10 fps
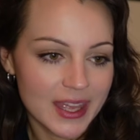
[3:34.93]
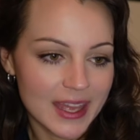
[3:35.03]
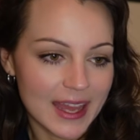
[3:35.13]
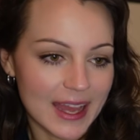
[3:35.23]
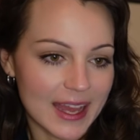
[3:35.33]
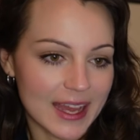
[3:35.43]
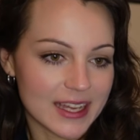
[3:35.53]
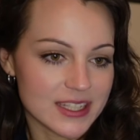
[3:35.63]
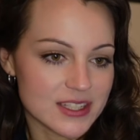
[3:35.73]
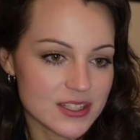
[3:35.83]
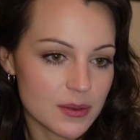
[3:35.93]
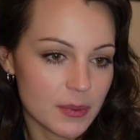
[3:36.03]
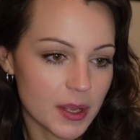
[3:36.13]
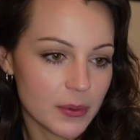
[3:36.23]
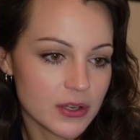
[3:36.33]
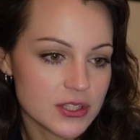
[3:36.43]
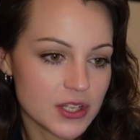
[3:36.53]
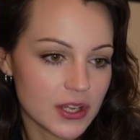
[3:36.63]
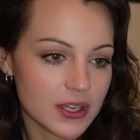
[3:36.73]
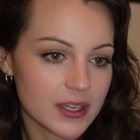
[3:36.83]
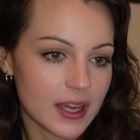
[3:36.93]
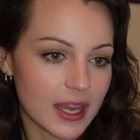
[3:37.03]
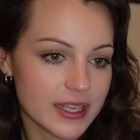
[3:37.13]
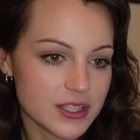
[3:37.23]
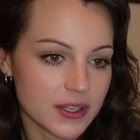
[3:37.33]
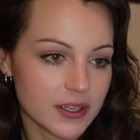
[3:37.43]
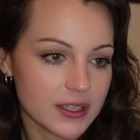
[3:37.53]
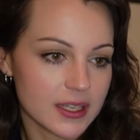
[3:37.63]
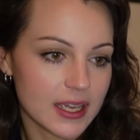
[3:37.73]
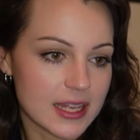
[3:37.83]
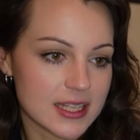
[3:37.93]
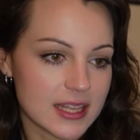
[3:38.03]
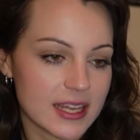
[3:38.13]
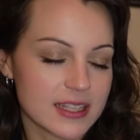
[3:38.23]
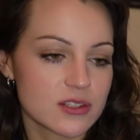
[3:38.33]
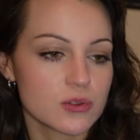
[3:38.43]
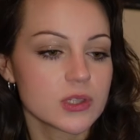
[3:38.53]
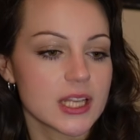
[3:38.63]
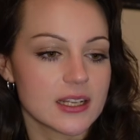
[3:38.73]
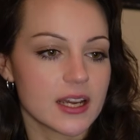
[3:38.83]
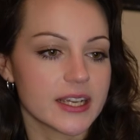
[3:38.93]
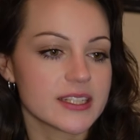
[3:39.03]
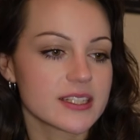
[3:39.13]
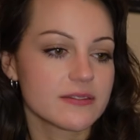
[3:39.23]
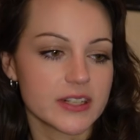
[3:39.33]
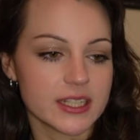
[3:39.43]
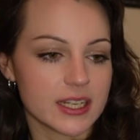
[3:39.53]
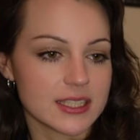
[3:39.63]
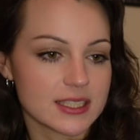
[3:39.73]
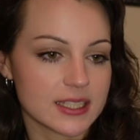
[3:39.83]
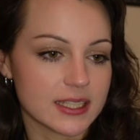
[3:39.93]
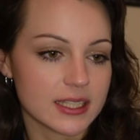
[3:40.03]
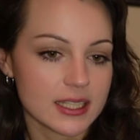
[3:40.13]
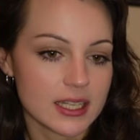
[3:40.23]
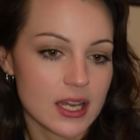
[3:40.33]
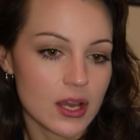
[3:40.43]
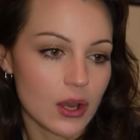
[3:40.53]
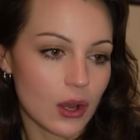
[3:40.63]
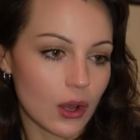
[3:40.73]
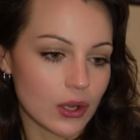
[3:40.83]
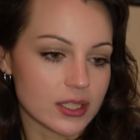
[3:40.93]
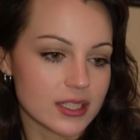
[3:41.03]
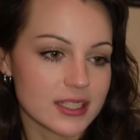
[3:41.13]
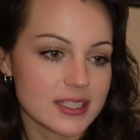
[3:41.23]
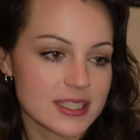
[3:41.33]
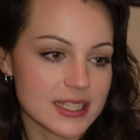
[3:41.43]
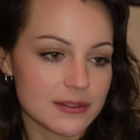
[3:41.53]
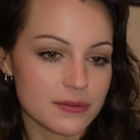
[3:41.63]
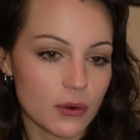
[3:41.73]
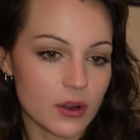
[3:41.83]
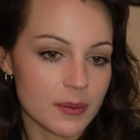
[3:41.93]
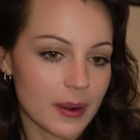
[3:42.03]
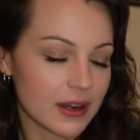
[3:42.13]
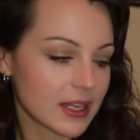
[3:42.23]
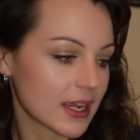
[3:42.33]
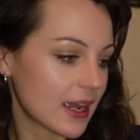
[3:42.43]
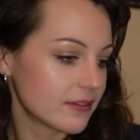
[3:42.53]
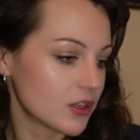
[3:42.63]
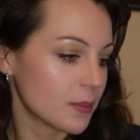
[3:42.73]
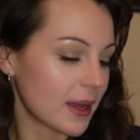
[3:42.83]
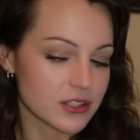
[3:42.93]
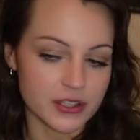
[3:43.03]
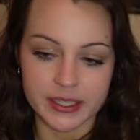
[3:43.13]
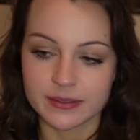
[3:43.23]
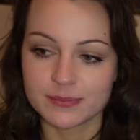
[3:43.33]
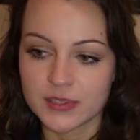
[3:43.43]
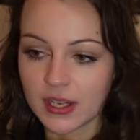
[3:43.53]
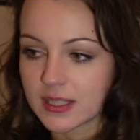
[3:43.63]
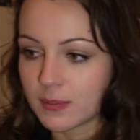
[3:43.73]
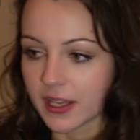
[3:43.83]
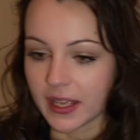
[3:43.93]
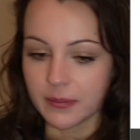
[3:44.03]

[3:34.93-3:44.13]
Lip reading: And my opponent took, I took, and then they installed their knight very nicely on d4. And apparently I have low battery, so let's plug in.